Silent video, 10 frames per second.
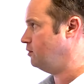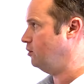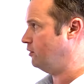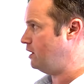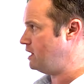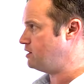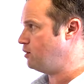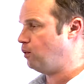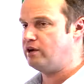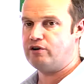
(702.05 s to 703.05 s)
You know, the length of
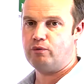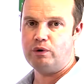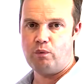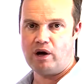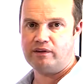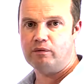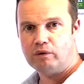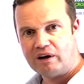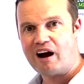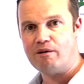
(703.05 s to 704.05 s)
the winter, we
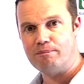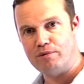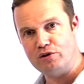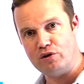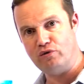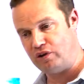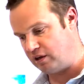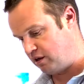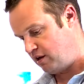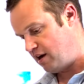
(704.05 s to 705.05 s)
are producing,